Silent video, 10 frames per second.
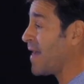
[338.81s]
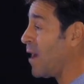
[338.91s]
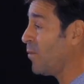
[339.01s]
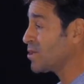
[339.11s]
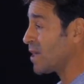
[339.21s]

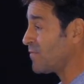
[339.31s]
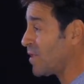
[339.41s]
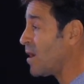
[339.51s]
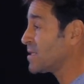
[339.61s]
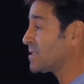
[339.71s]
that which I've
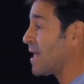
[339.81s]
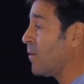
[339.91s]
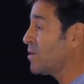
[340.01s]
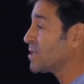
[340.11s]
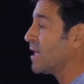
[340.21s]
lost,
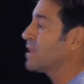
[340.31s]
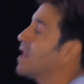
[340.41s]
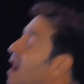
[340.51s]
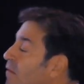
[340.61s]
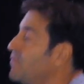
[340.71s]
that which I
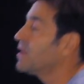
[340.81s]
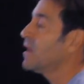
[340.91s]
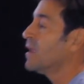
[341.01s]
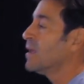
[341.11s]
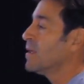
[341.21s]
loved,
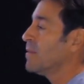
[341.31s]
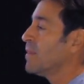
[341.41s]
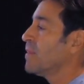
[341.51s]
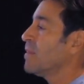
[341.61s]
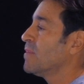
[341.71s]

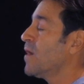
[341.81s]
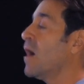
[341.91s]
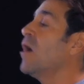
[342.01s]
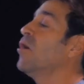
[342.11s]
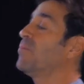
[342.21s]
the
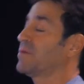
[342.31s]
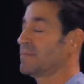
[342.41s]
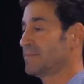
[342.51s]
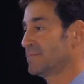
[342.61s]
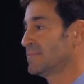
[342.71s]
hope
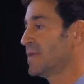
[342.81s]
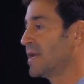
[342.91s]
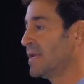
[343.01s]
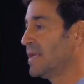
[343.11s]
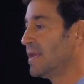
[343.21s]
that
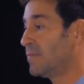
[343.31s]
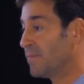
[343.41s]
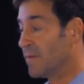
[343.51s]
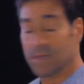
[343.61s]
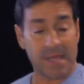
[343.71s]
I need.
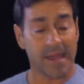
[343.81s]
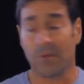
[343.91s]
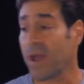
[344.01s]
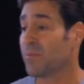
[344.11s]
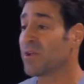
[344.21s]
Take it
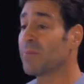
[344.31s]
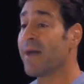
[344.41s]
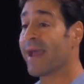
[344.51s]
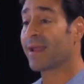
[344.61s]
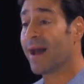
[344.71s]
away, bring it
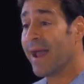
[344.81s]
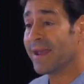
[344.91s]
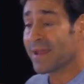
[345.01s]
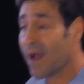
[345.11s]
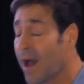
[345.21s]
back. And
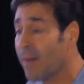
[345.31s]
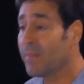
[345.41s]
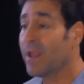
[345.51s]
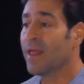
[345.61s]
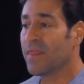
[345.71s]
I
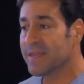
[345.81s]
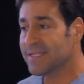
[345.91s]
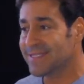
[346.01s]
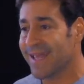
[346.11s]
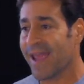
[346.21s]
come
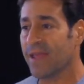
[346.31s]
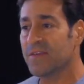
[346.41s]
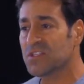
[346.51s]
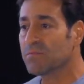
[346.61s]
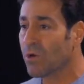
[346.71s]
this day,
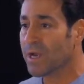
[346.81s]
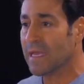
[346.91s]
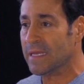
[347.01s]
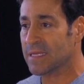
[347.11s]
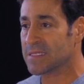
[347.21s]
this
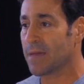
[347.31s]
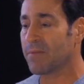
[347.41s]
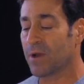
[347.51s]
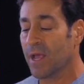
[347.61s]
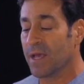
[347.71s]
morning in
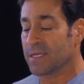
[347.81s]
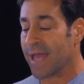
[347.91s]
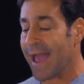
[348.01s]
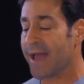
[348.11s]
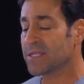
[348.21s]
December,
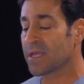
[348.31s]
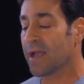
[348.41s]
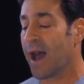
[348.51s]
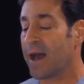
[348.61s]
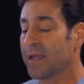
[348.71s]
to ask
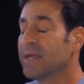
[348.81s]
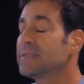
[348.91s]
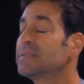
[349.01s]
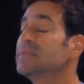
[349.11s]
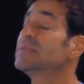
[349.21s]
God
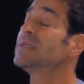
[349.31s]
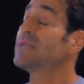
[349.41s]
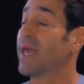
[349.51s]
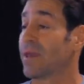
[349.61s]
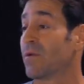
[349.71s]
to
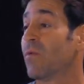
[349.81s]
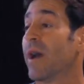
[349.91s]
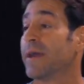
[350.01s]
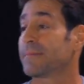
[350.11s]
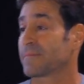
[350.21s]
take it
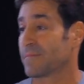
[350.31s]
away.